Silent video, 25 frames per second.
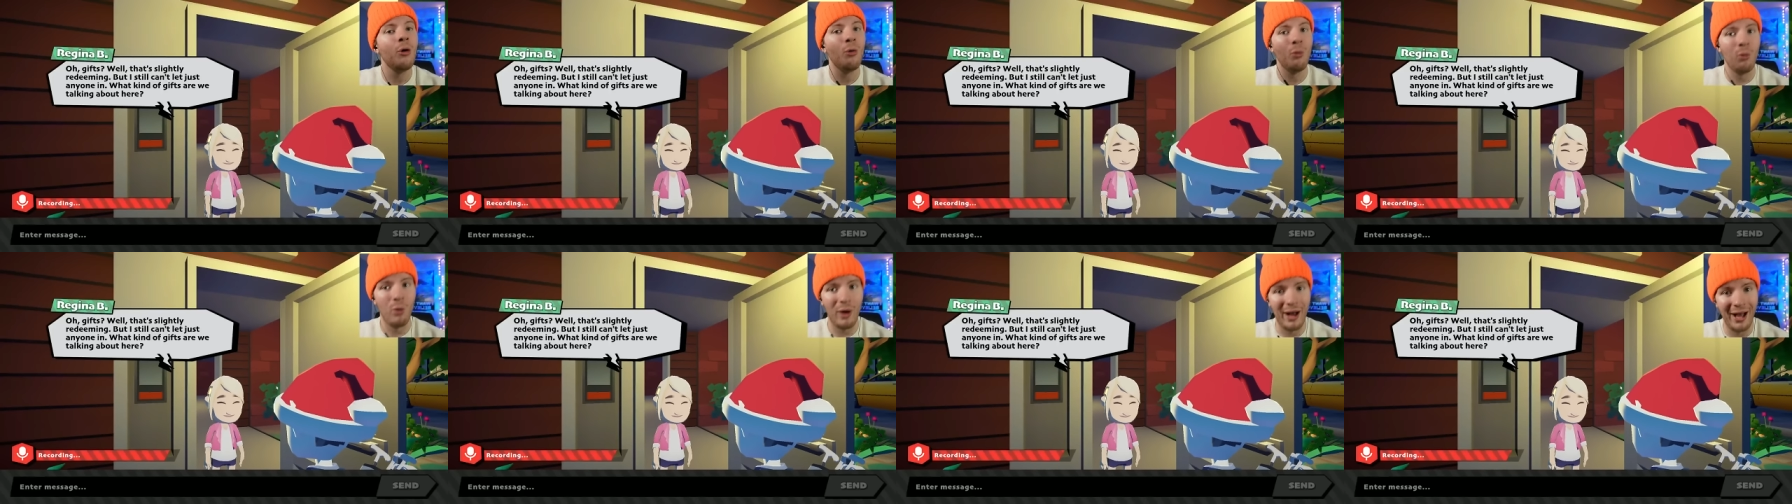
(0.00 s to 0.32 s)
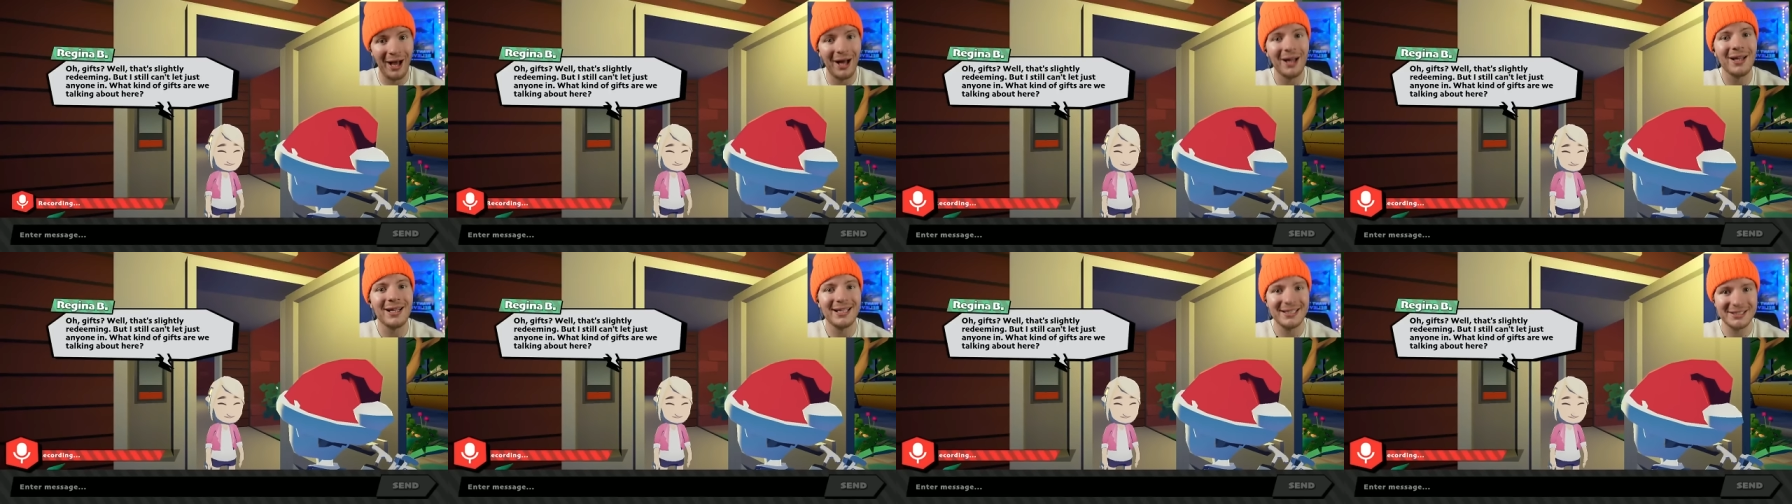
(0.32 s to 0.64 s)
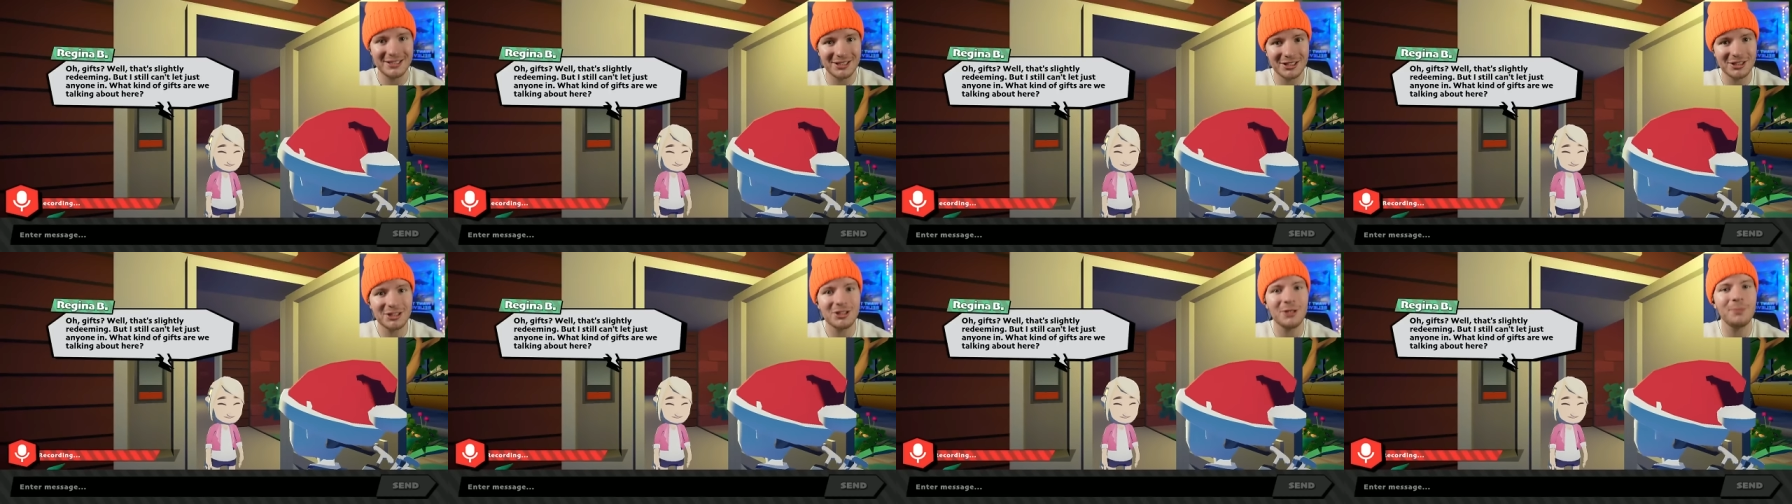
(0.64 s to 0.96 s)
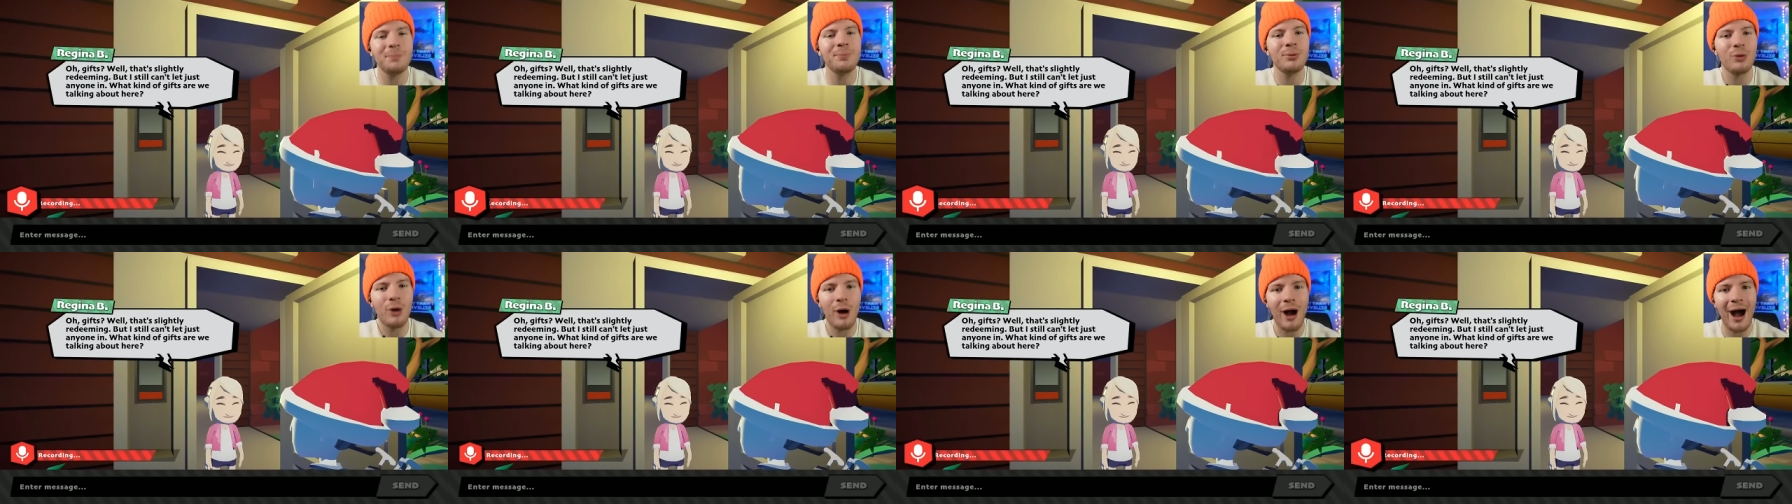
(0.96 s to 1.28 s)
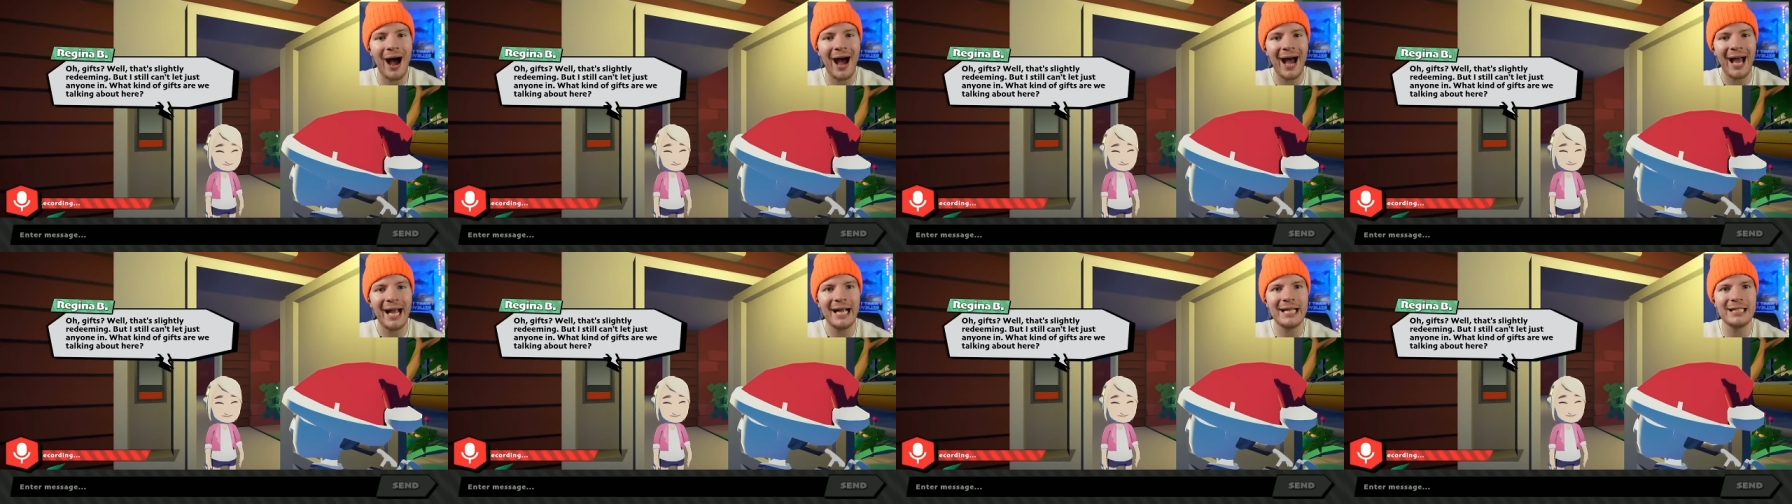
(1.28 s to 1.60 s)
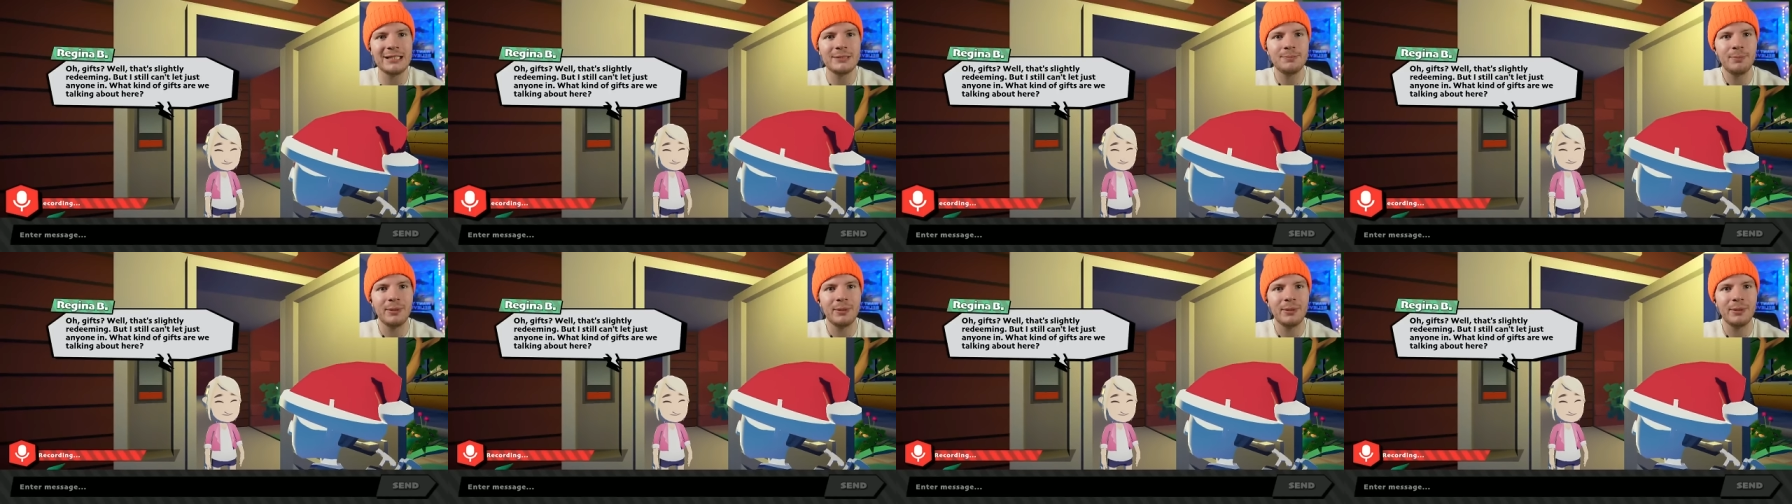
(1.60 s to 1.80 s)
Well, it's a surprise,